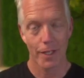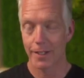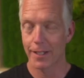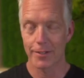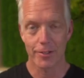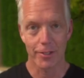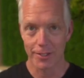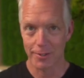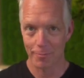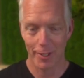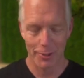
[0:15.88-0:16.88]
It's
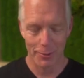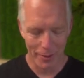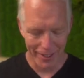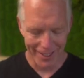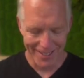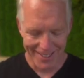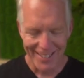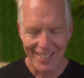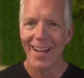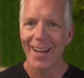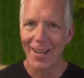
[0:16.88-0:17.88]
just is what it is.
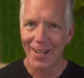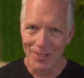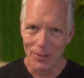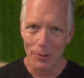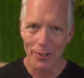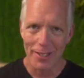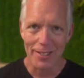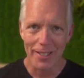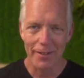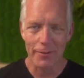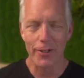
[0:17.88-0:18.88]
As always,
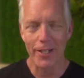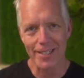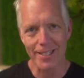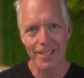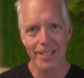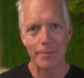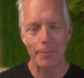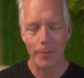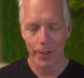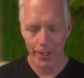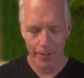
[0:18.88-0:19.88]
I have a great tea,
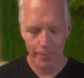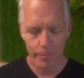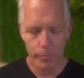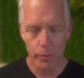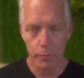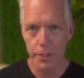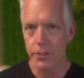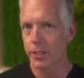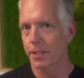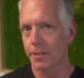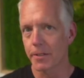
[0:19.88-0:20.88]

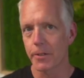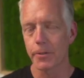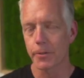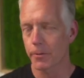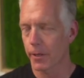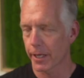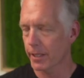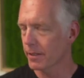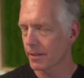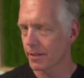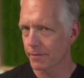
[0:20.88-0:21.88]
Rishi Earl
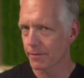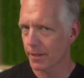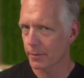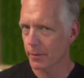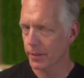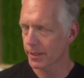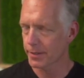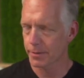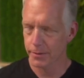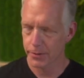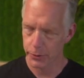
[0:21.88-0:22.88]
Grey, if anyone
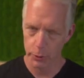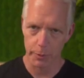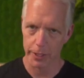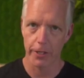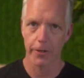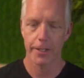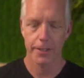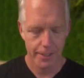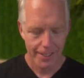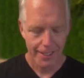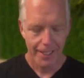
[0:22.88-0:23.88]
is super
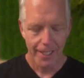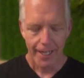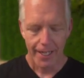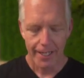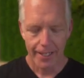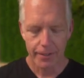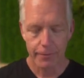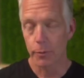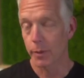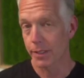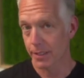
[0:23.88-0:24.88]
curious. And if
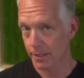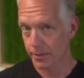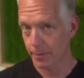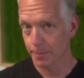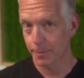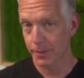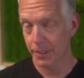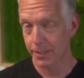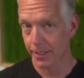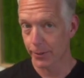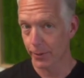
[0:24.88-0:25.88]
you want to send some,
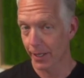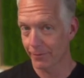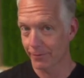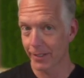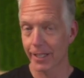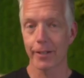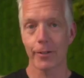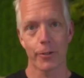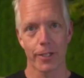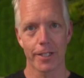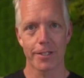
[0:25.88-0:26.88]
since I don't have any
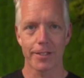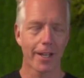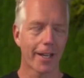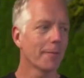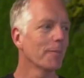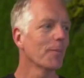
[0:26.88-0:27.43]
cookies today.